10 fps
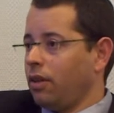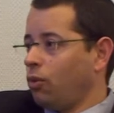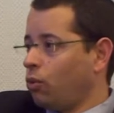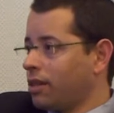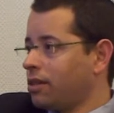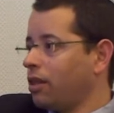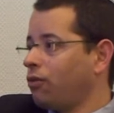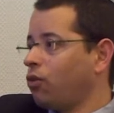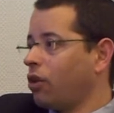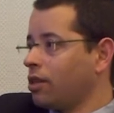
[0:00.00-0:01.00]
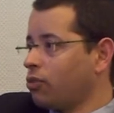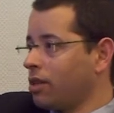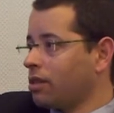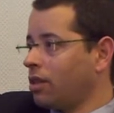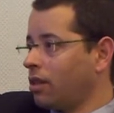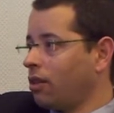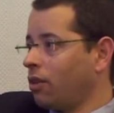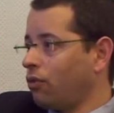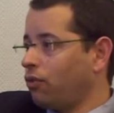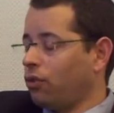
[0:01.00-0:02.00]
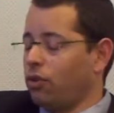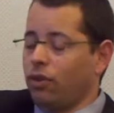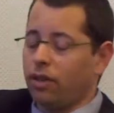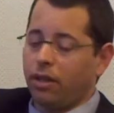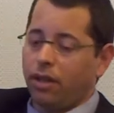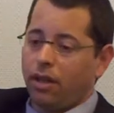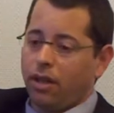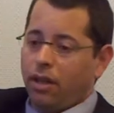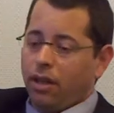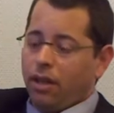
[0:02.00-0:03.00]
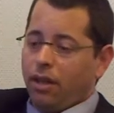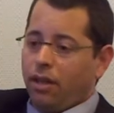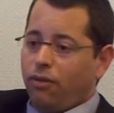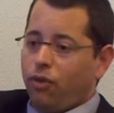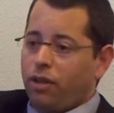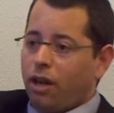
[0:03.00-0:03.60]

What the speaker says: one state for us, one state for the